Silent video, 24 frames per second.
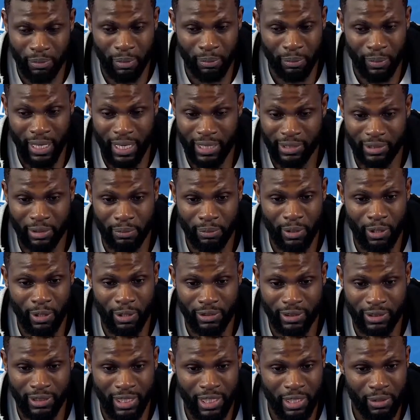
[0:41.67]
From a
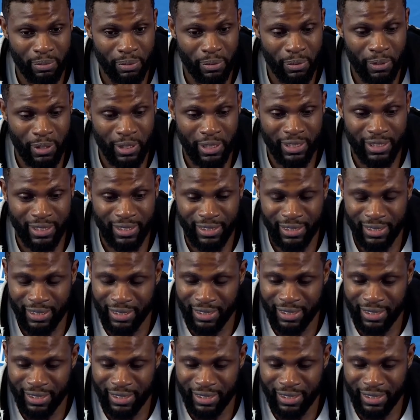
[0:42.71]
basketball standpoint,